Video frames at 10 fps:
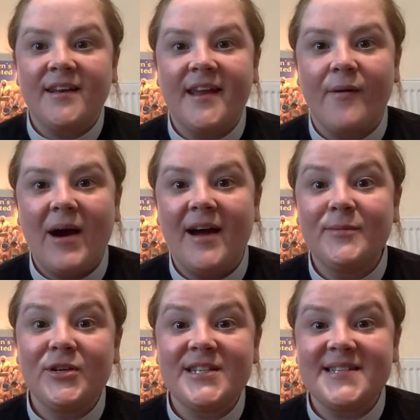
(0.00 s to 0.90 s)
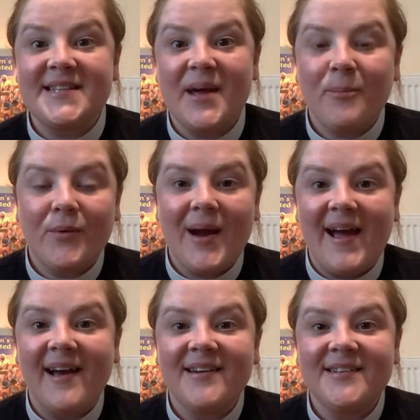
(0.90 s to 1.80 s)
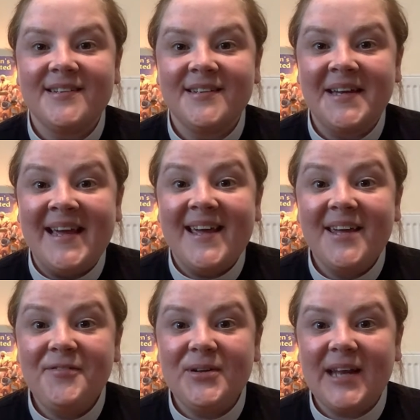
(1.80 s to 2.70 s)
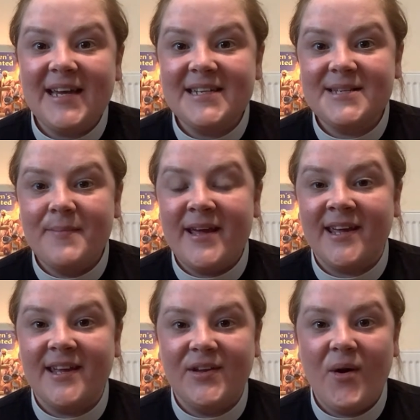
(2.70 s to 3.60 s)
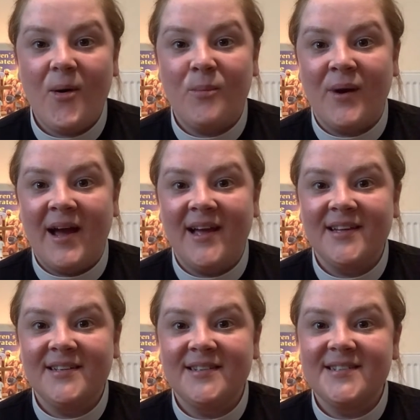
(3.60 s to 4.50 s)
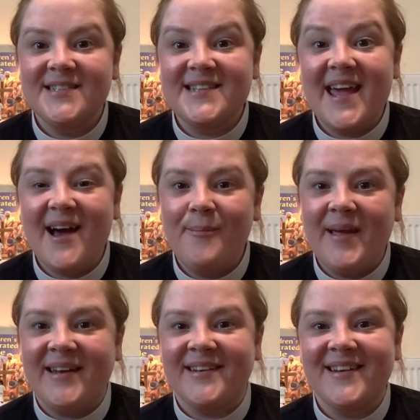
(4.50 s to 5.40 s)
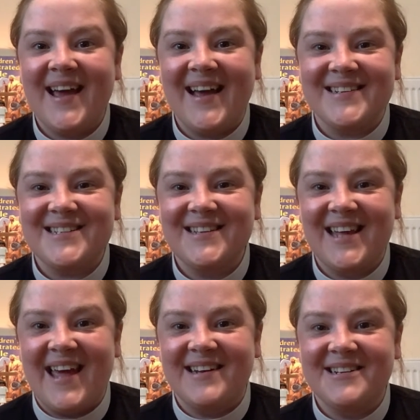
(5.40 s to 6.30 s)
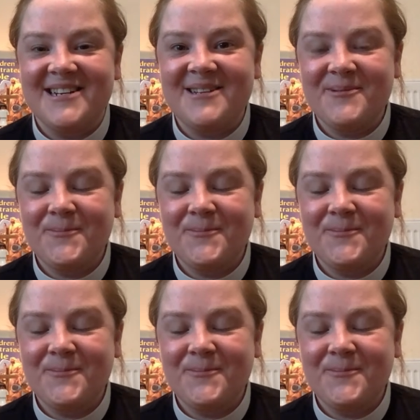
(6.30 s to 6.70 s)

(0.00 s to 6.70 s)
Now I'm going to say a prayer. If you'd like to make it your prayer, say Amen at the end.